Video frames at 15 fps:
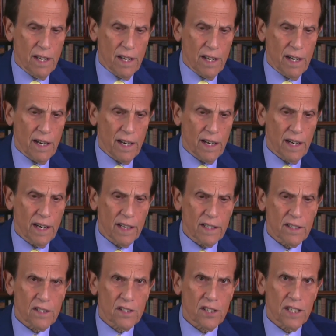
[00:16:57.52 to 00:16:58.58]
Uh,
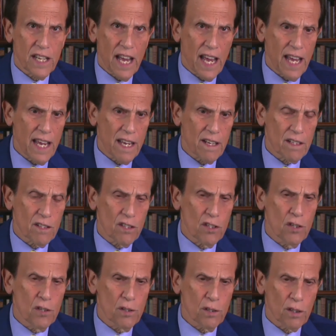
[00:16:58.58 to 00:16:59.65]
today,
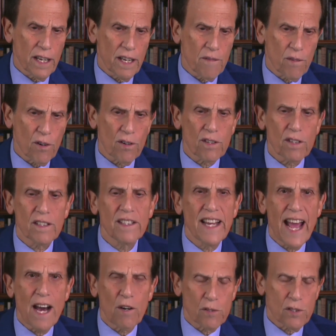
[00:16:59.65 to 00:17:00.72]
Unilever
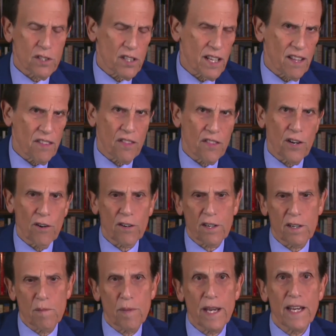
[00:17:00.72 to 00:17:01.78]
announced that they're going
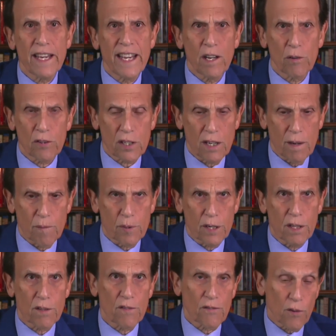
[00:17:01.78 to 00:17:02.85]
to be a health company.
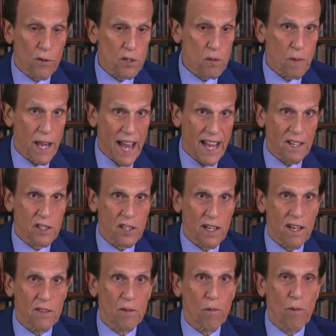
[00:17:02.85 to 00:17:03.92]
The first reaction
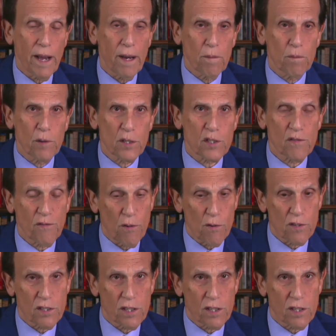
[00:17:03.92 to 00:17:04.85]
on the web was first they